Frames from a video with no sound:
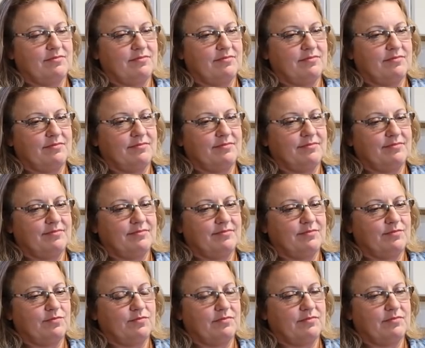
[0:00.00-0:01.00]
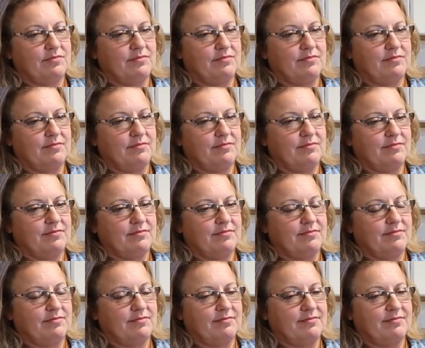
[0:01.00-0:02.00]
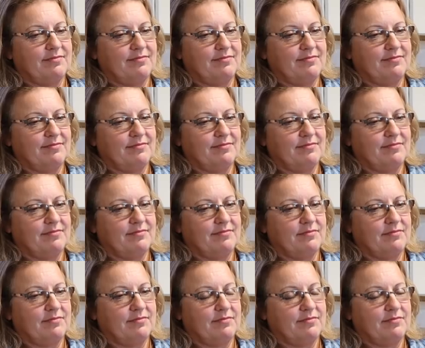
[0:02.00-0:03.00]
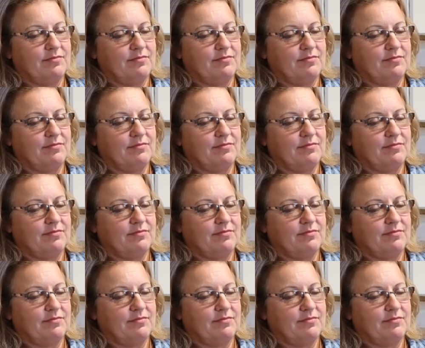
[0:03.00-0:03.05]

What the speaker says: No words are spoken by the person on screen.